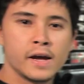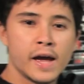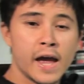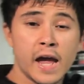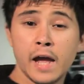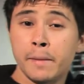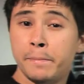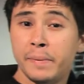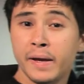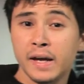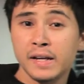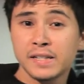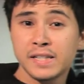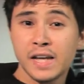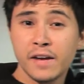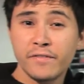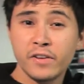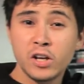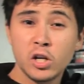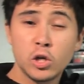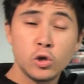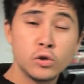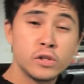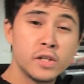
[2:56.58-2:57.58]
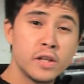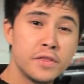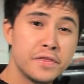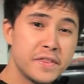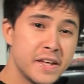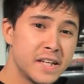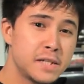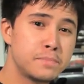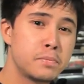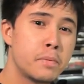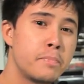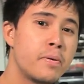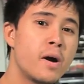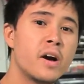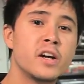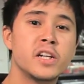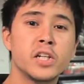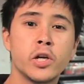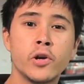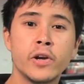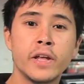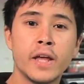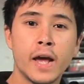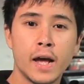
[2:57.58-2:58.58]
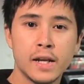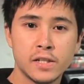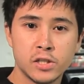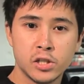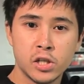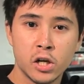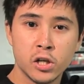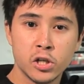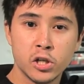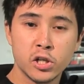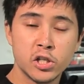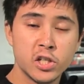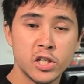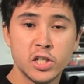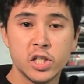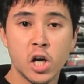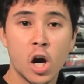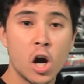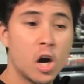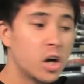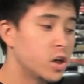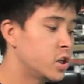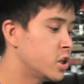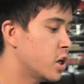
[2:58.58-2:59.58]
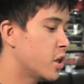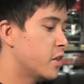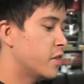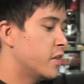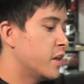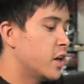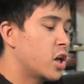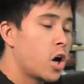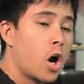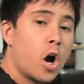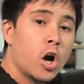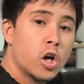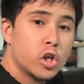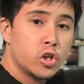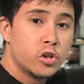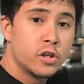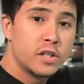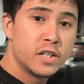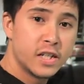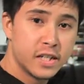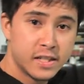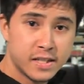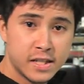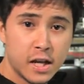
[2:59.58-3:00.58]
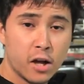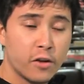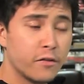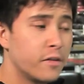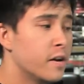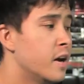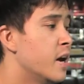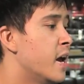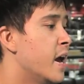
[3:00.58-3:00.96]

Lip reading: APS have included this proprietary gas charger to charge the cartridge itself.